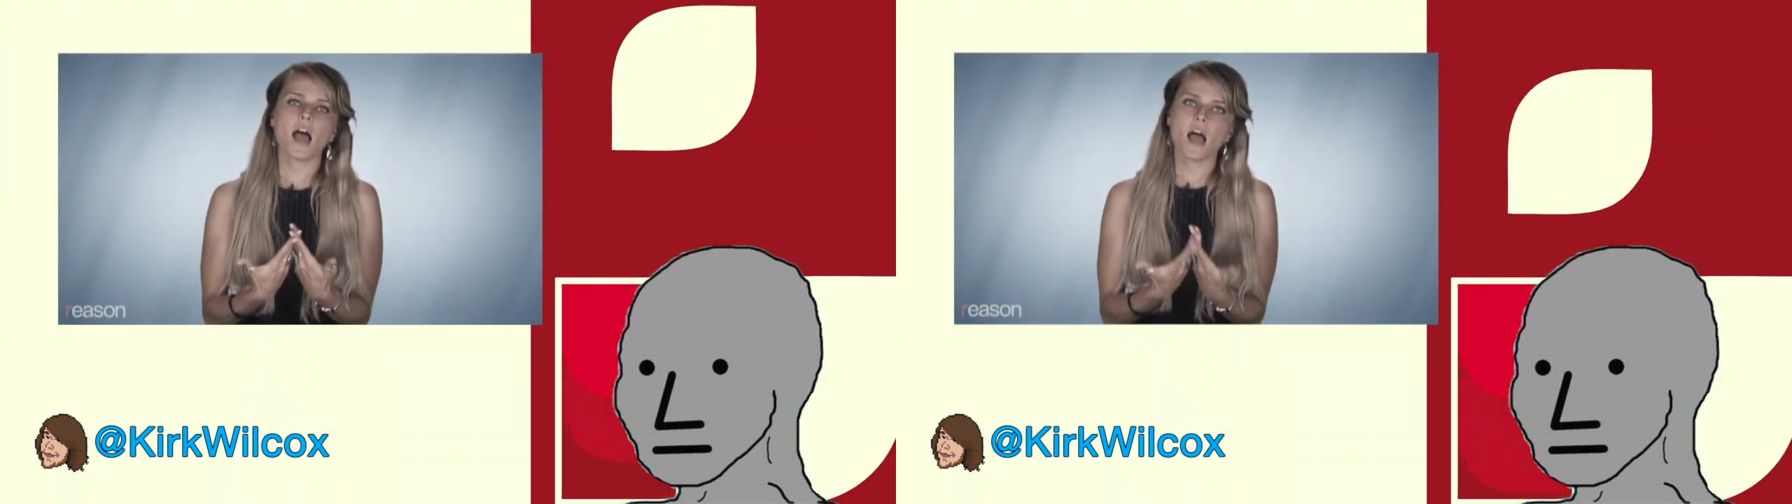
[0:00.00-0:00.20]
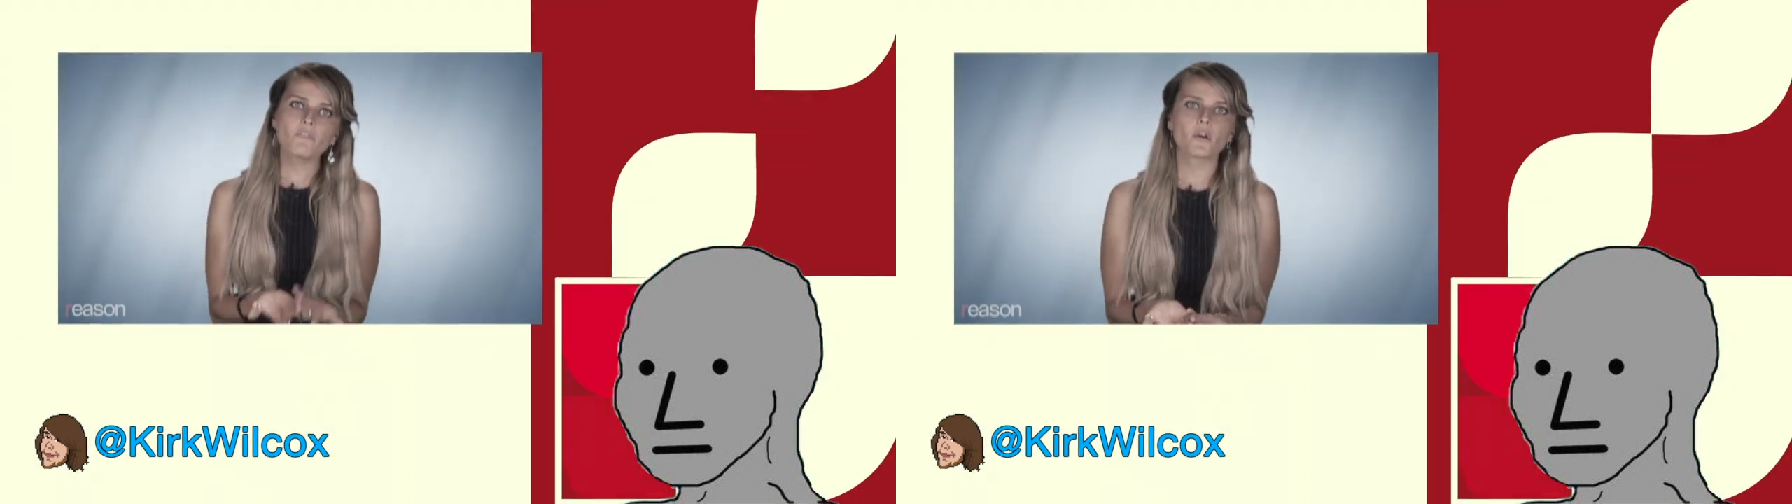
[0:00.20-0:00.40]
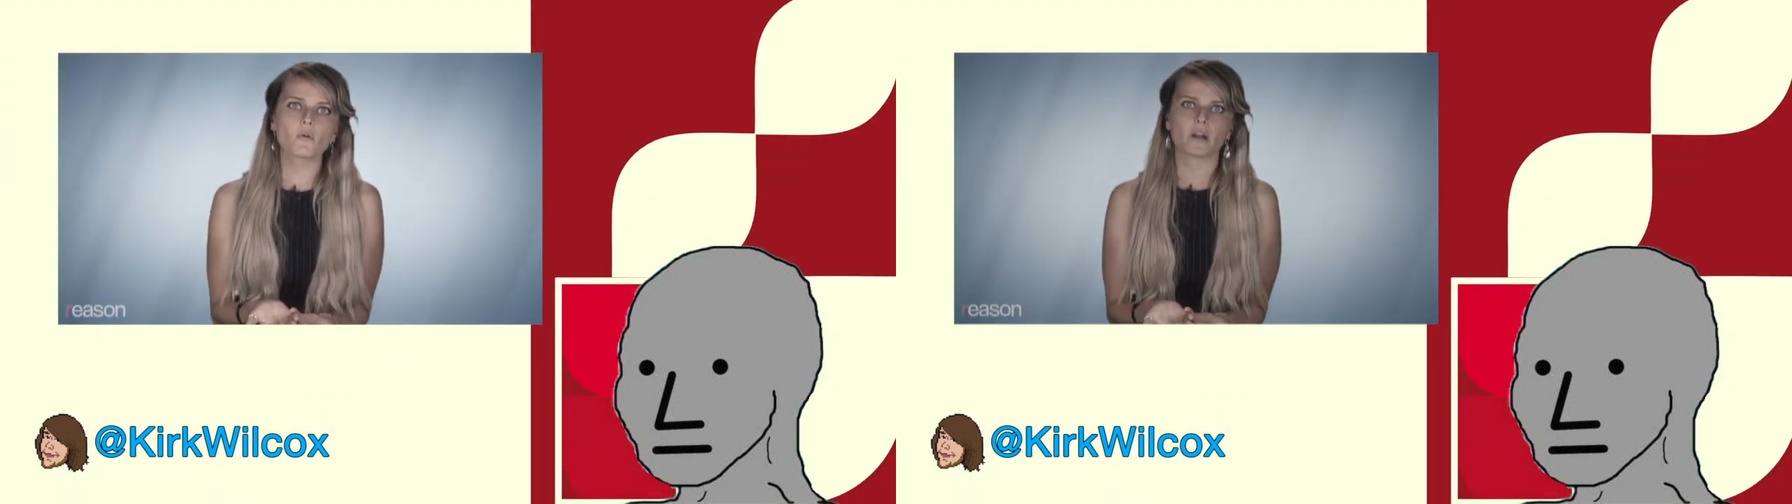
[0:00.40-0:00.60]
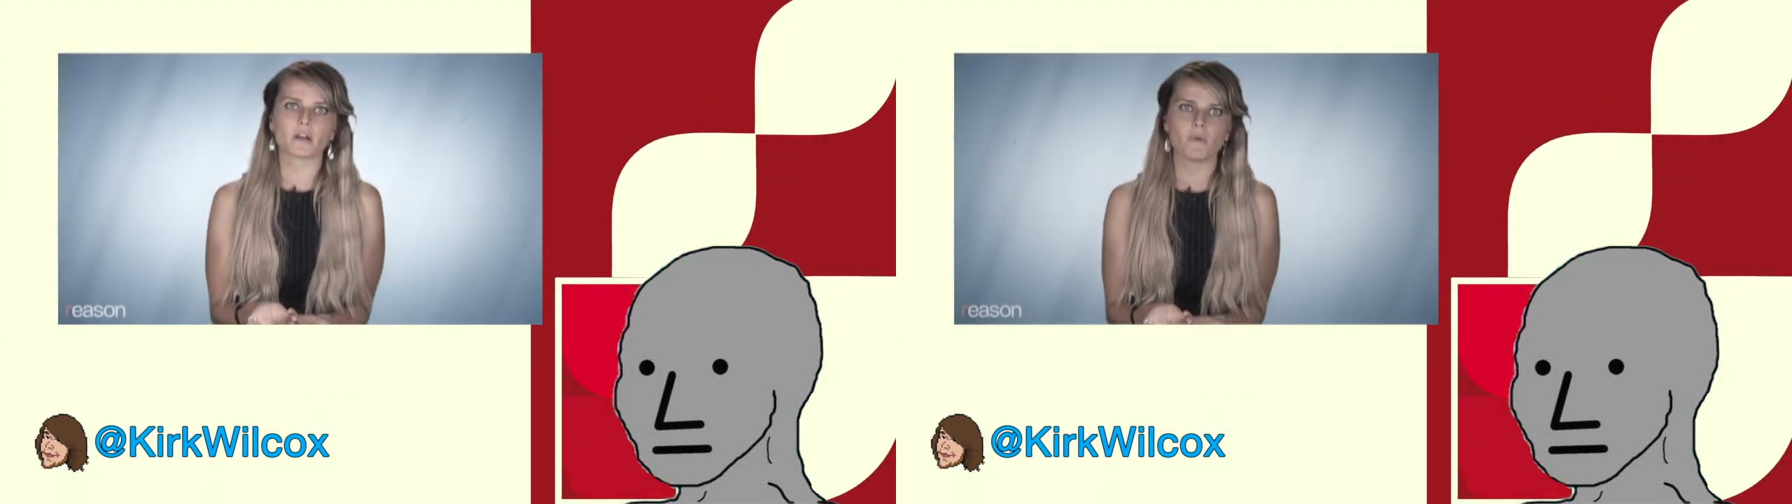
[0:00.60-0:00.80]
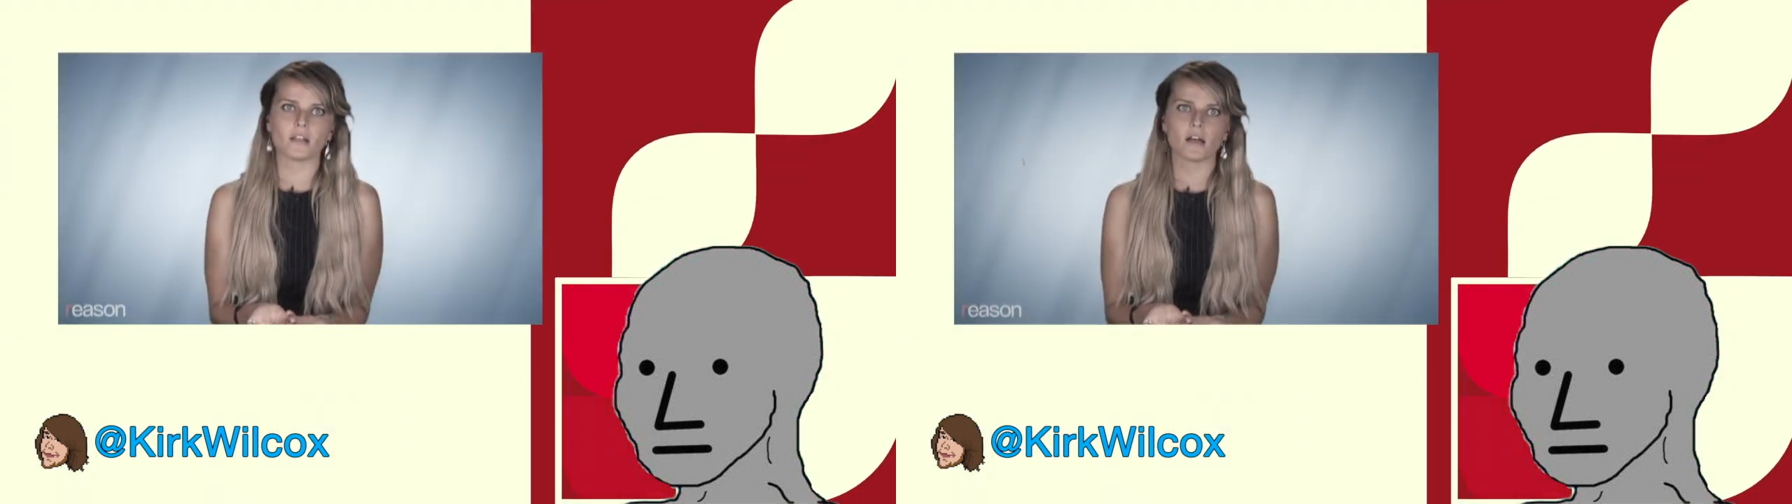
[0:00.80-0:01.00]
I'm from
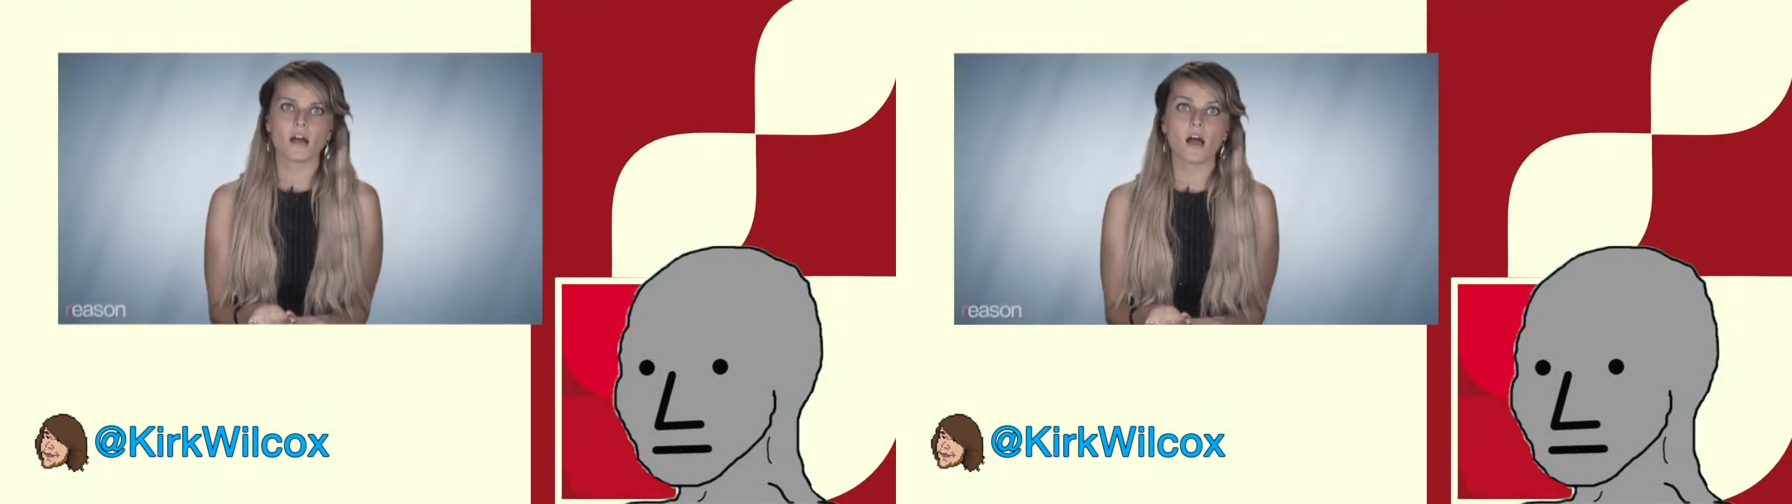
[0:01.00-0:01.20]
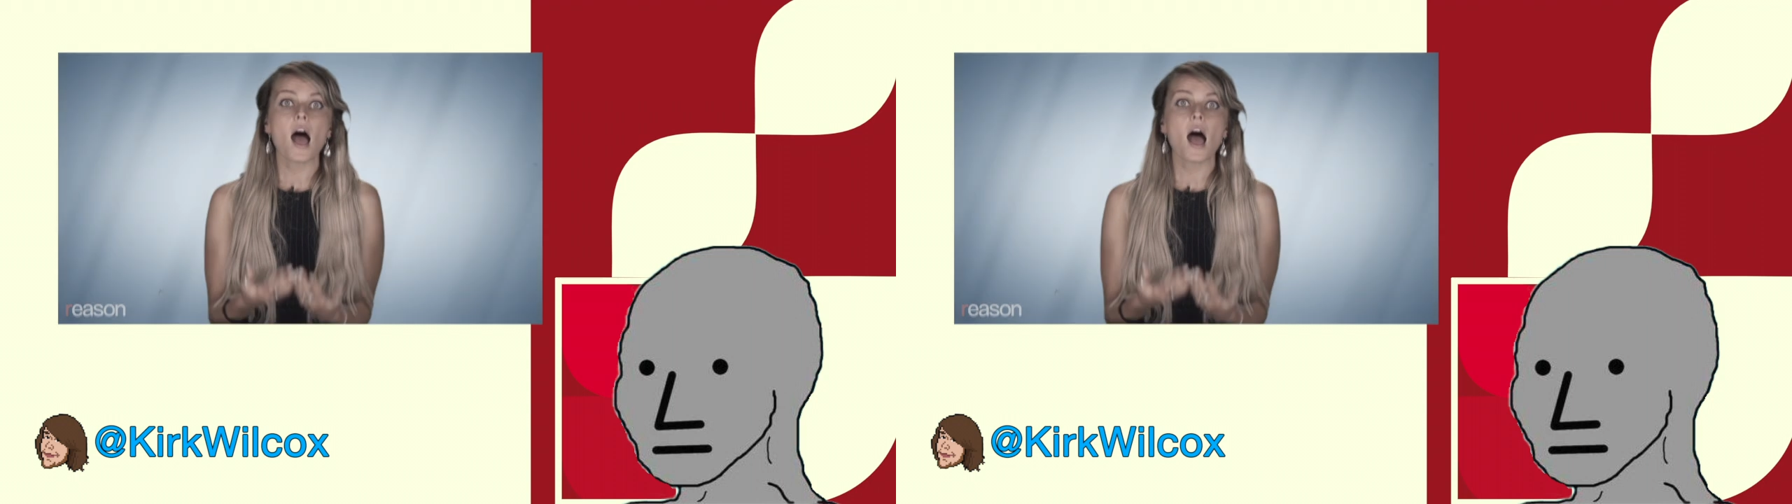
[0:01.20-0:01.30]
Guatemala.